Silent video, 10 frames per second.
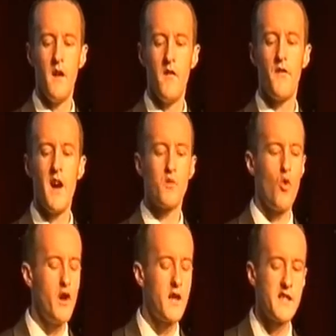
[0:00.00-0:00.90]
In fact,
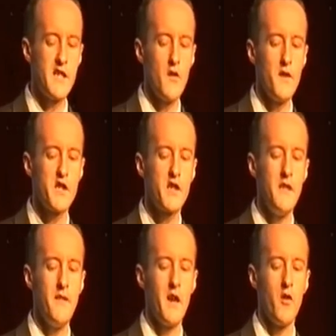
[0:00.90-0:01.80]
what you can see on the
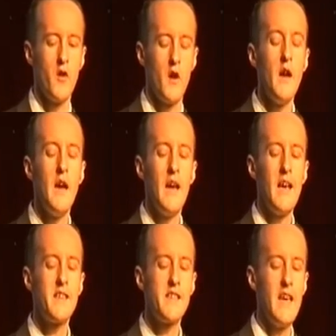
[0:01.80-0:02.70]
screen now,
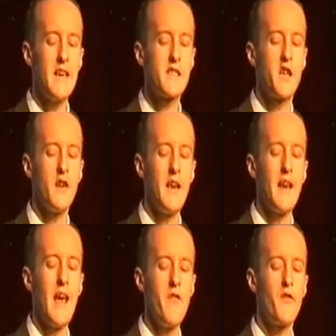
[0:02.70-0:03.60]
it takes great
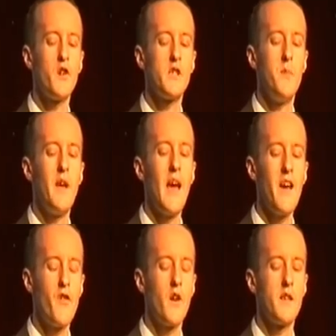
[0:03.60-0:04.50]
effort to be
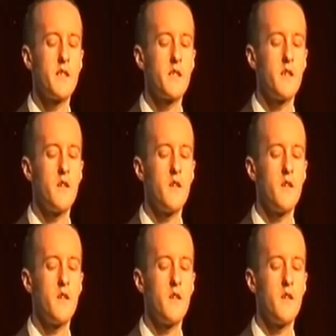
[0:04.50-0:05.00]
effortless.